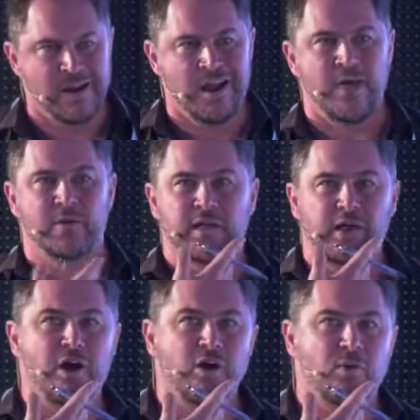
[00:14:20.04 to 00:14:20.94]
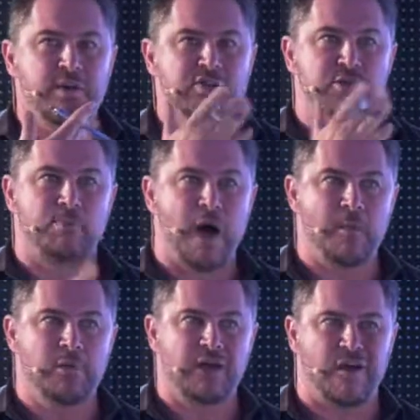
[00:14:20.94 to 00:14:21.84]
and they're like, oh, initial
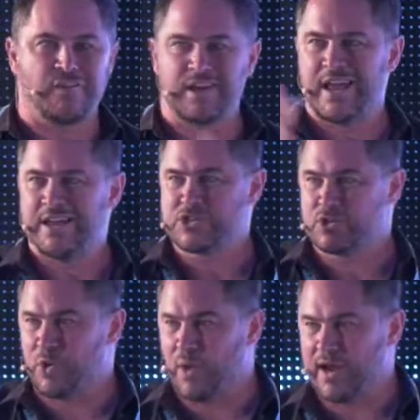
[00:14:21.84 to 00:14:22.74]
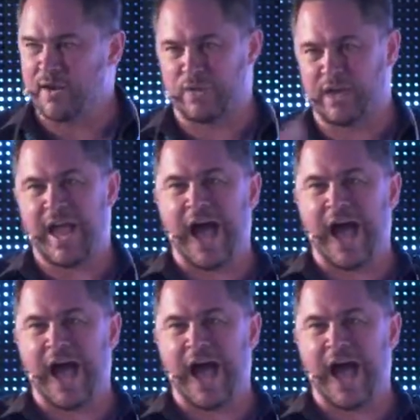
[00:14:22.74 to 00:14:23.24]
public offering, initial coin offering.